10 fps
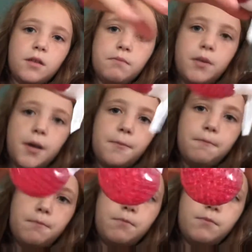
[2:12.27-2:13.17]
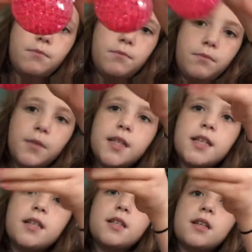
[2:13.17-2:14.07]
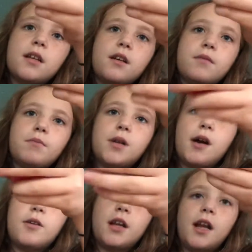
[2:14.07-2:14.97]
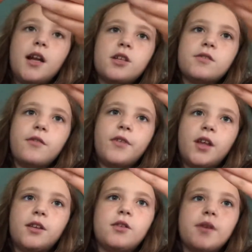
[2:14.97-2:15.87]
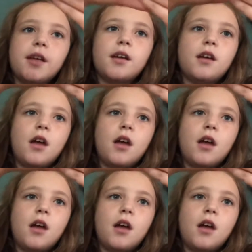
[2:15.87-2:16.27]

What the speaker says: But it's easy to put out, and I just don't feel like doing it.